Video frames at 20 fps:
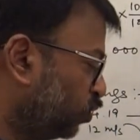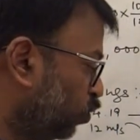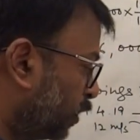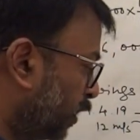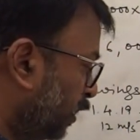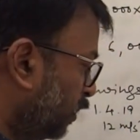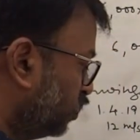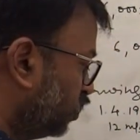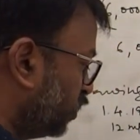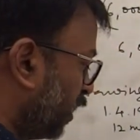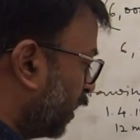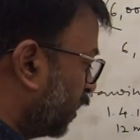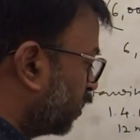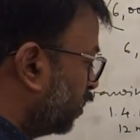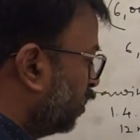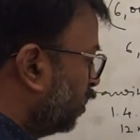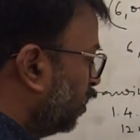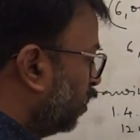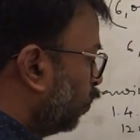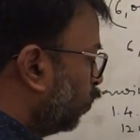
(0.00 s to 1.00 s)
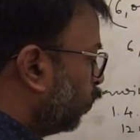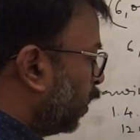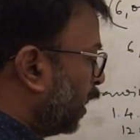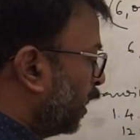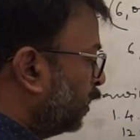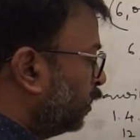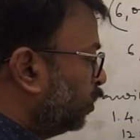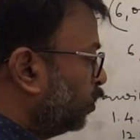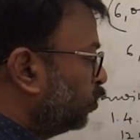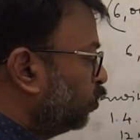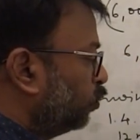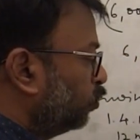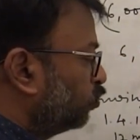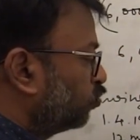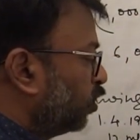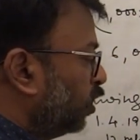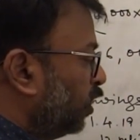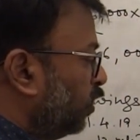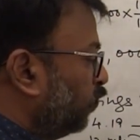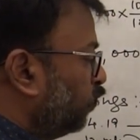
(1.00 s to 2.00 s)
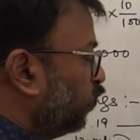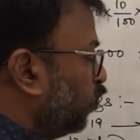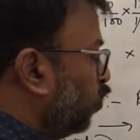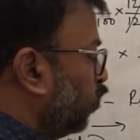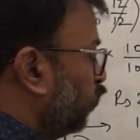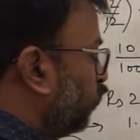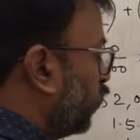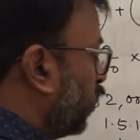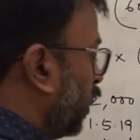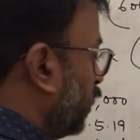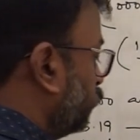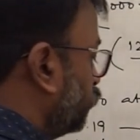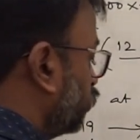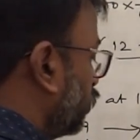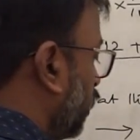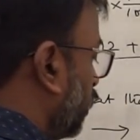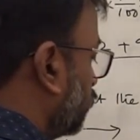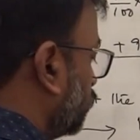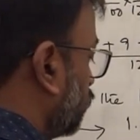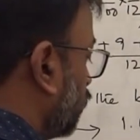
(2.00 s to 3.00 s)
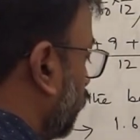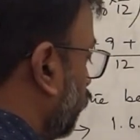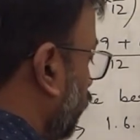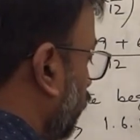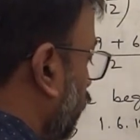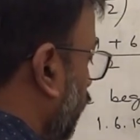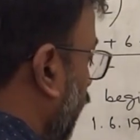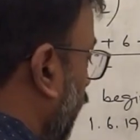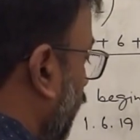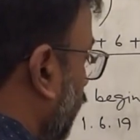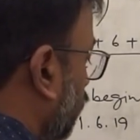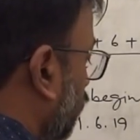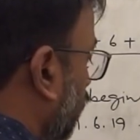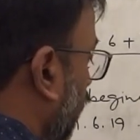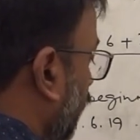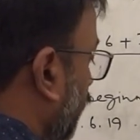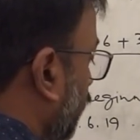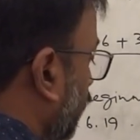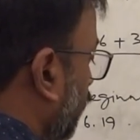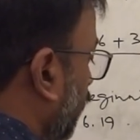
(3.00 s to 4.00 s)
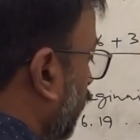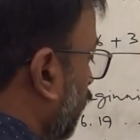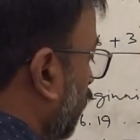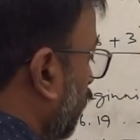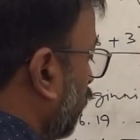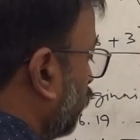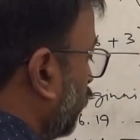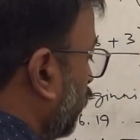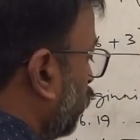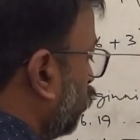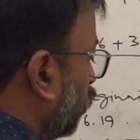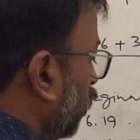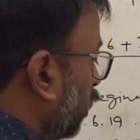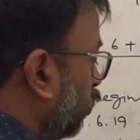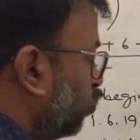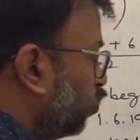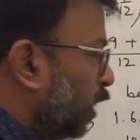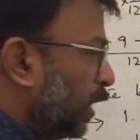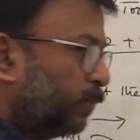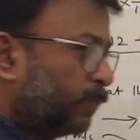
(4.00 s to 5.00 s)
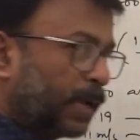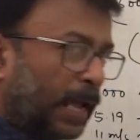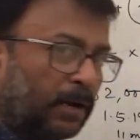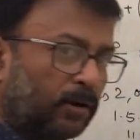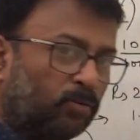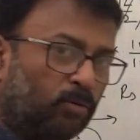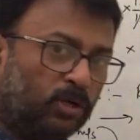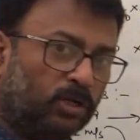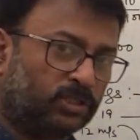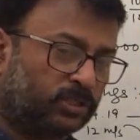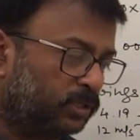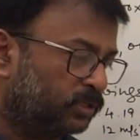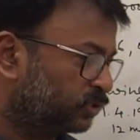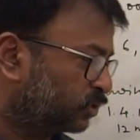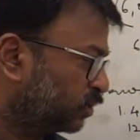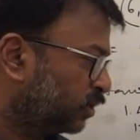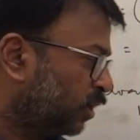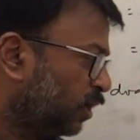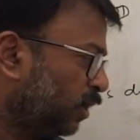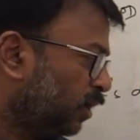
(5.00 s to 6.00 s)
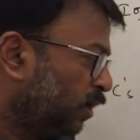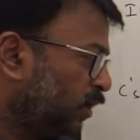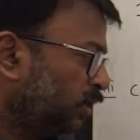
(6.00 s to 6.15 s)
You can check 1, 2, 3, 4, 5, 6, 7, 8, 9, 10, 11, 12. 12 calculations.